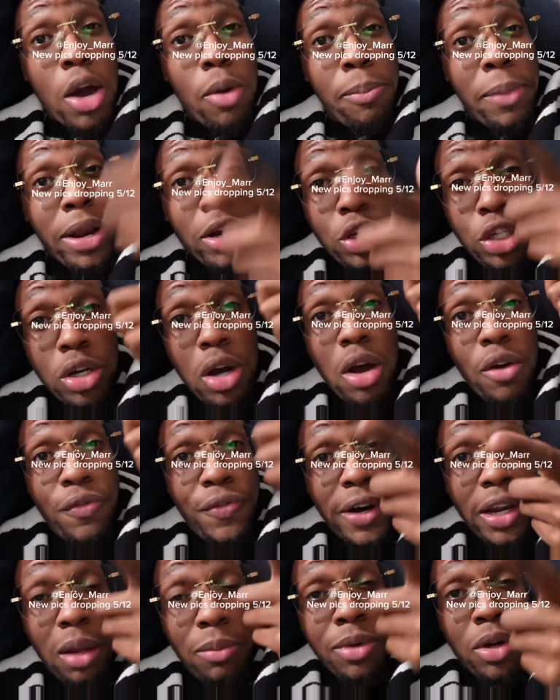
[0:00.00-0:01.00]
make sure y'all
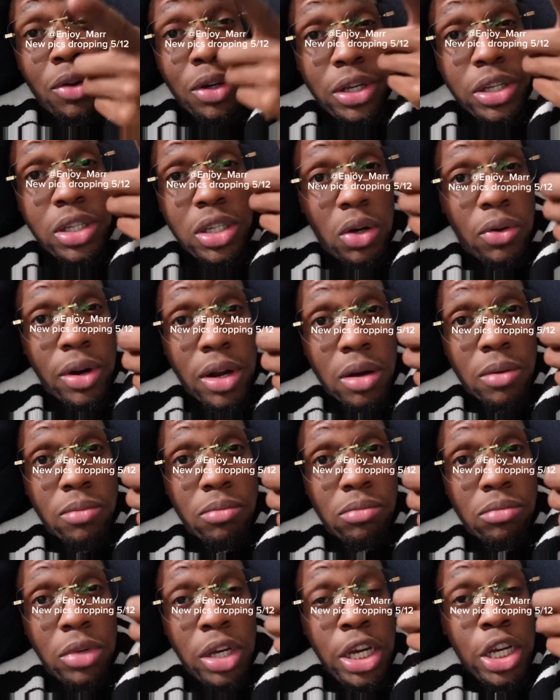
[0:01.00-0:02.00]
follow me on Instagram.
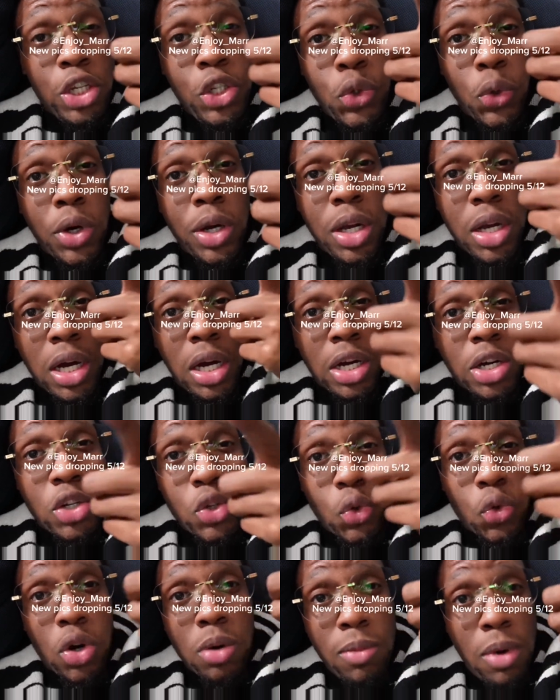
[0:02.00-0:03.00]
Enjoy
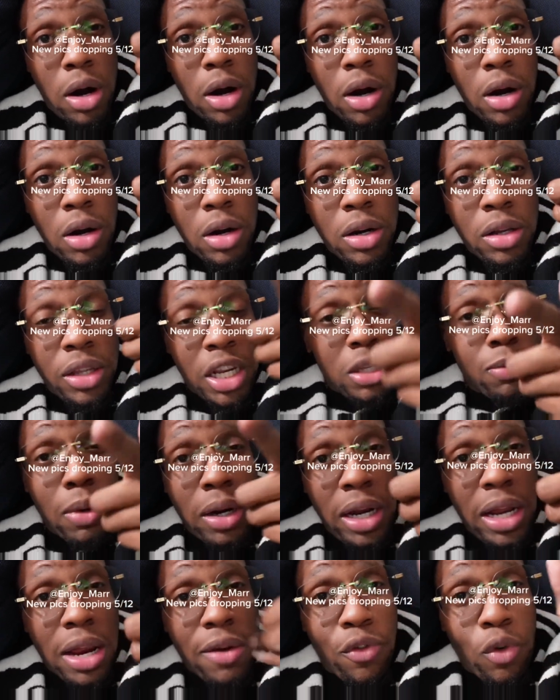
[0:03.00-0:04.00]
underscore Marr that's my
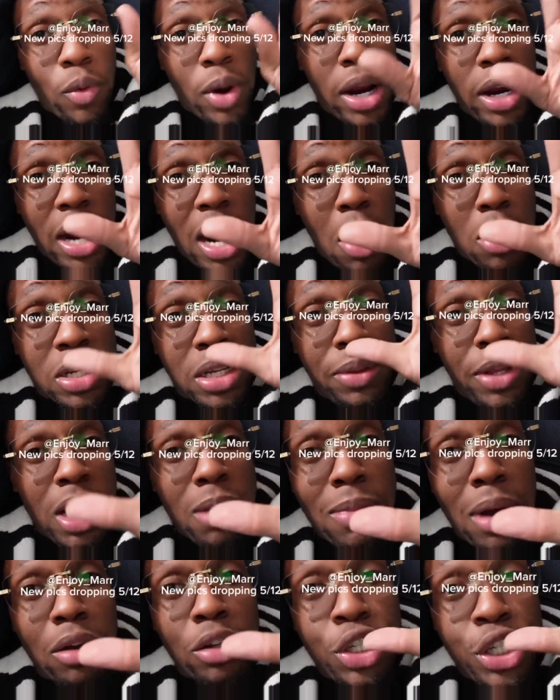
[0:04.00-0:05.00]
name for right now. So I think
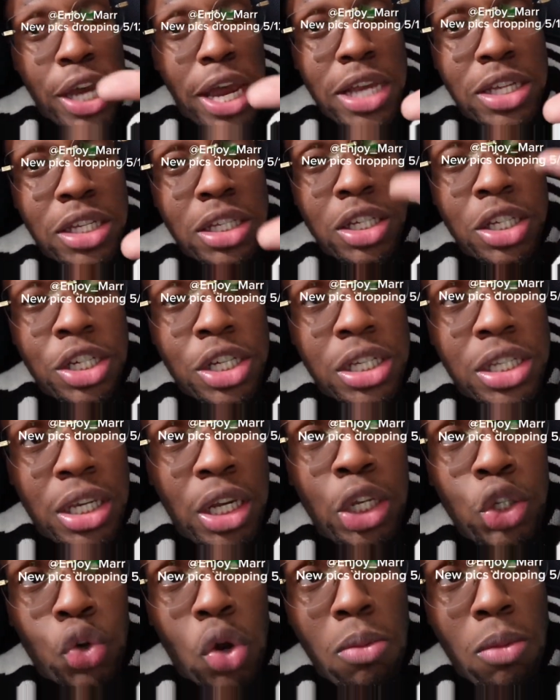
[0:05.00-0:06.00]
about changing it to just Enjoy